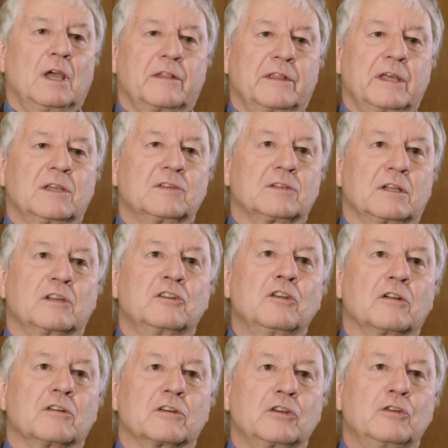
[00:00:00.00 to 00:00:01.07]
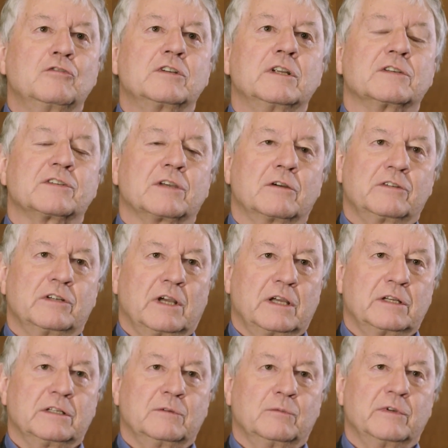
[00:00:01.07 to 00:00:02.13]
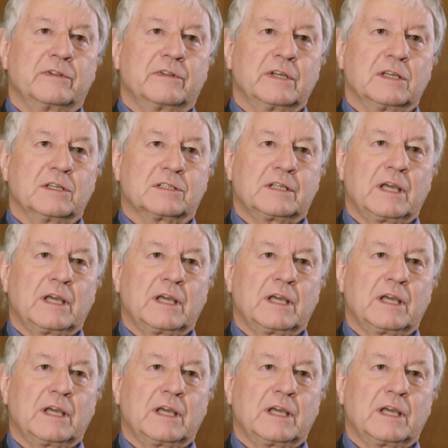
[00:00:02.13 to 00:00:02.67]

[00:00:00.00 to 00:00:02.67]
things that are not usually associated with things